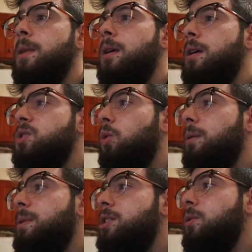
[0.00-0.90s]
So what
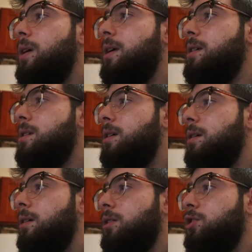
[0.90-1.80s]
I'm going to do is
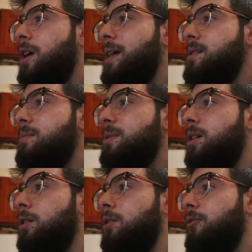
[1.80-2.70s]
change the
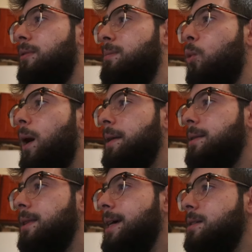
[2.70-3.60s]
material from white
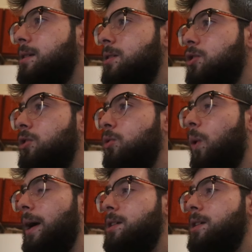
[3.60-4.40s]
lit to white